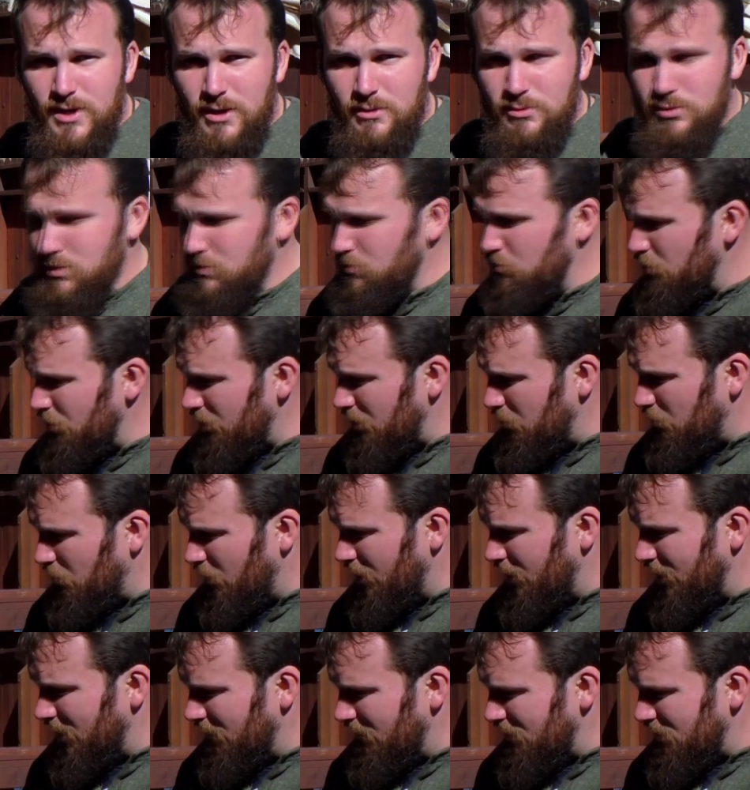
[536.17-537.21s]
I was really
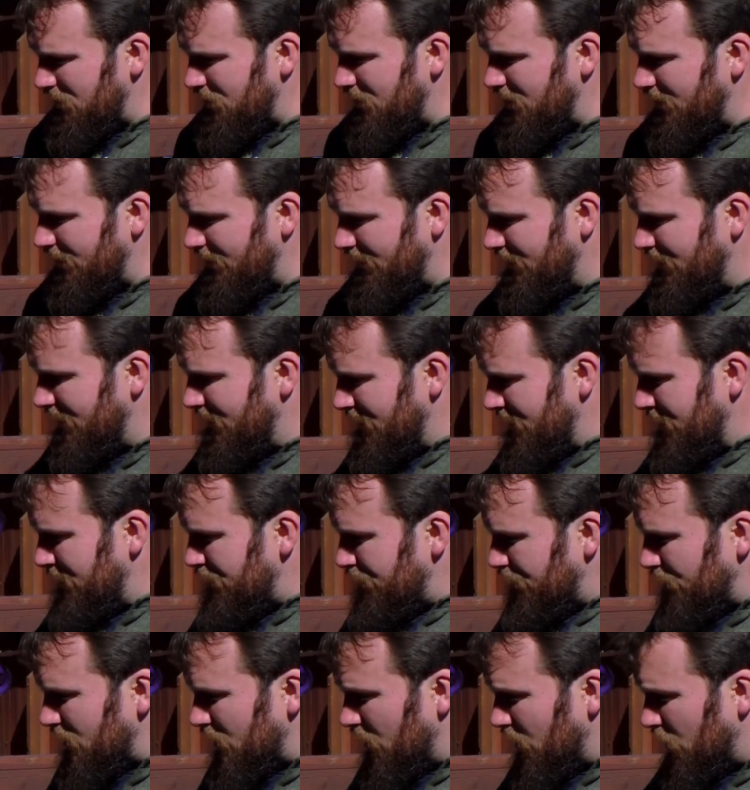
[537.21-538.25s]
wanted to give this thing
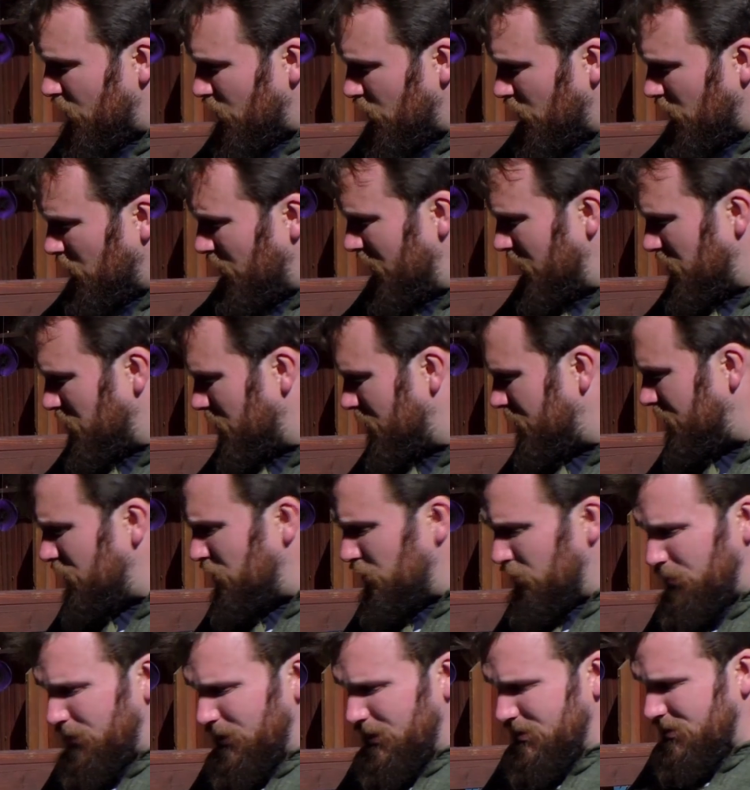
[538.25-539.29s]
a glowing
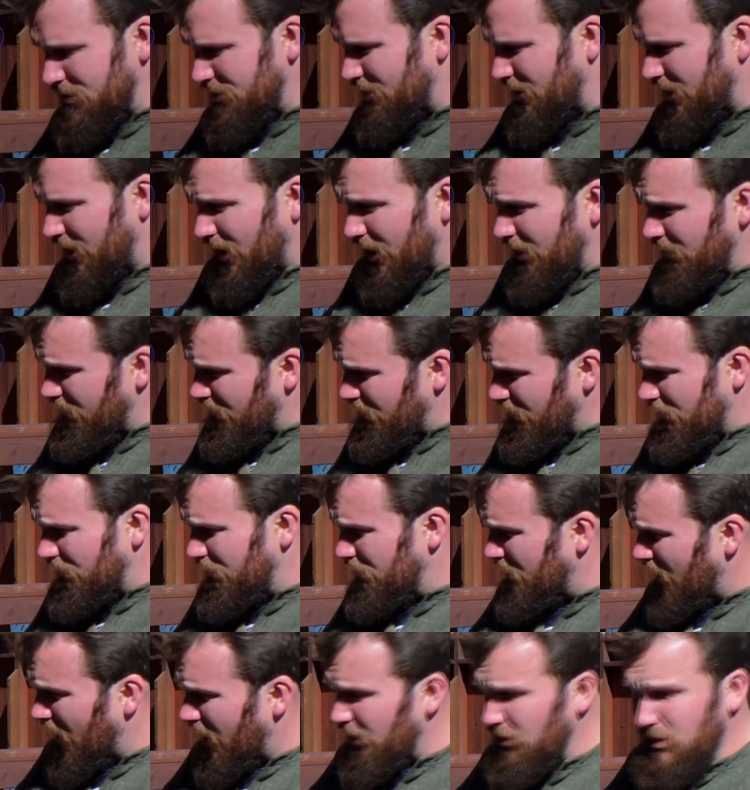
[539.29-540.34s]
review because
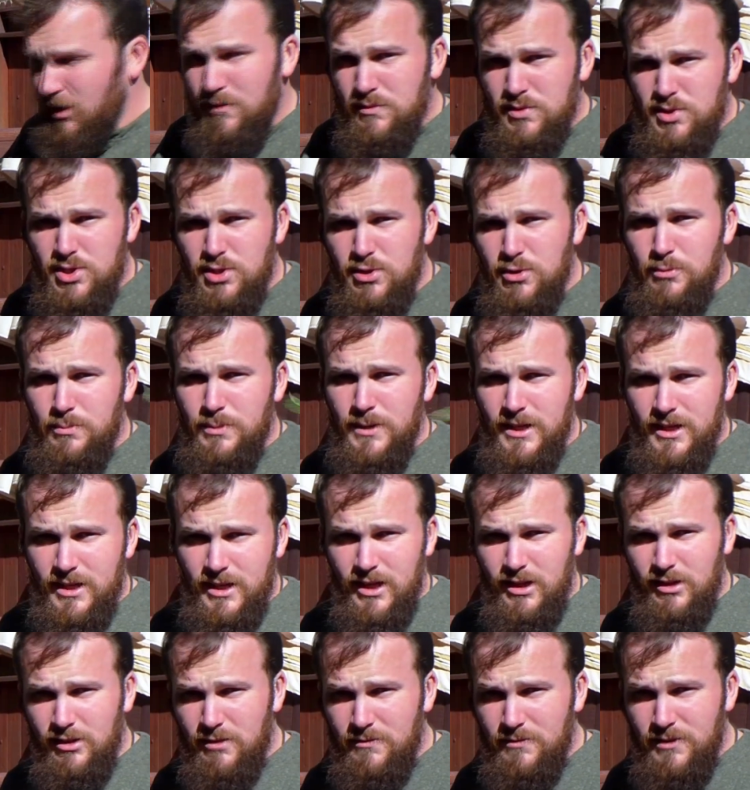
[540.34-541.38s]
I love Snow Peak
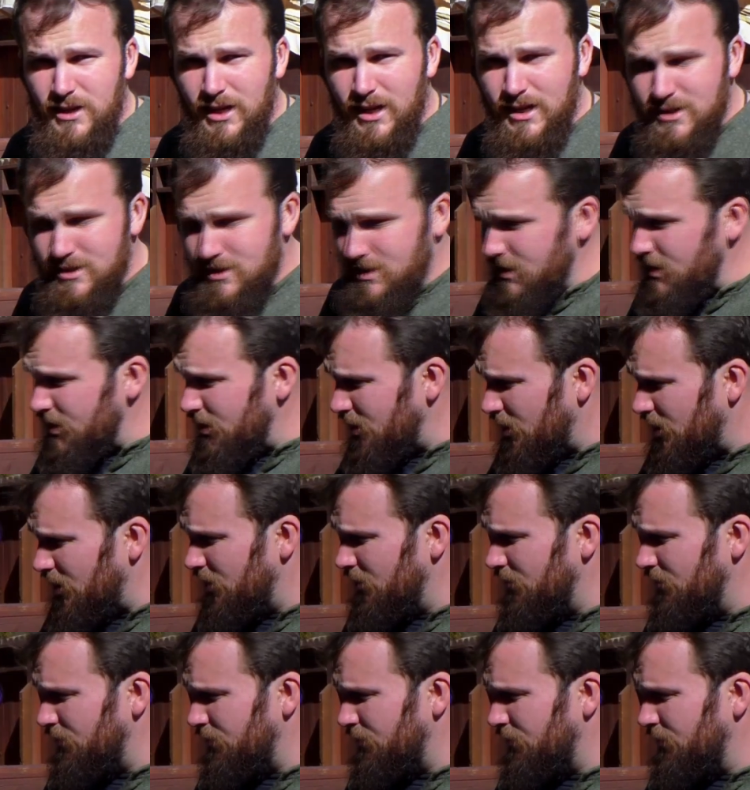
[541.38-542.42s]
and I love the idea
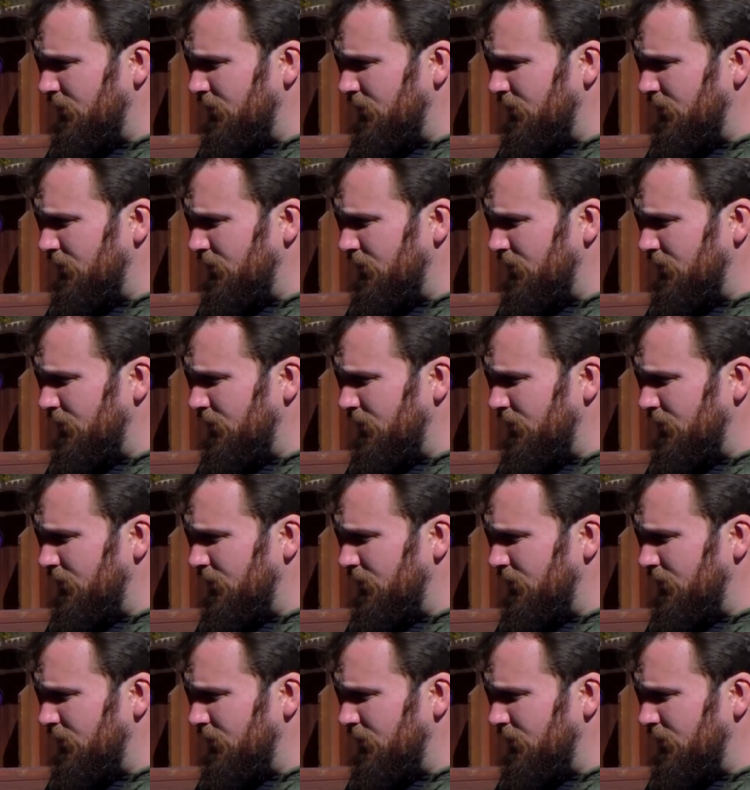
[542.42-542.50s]
of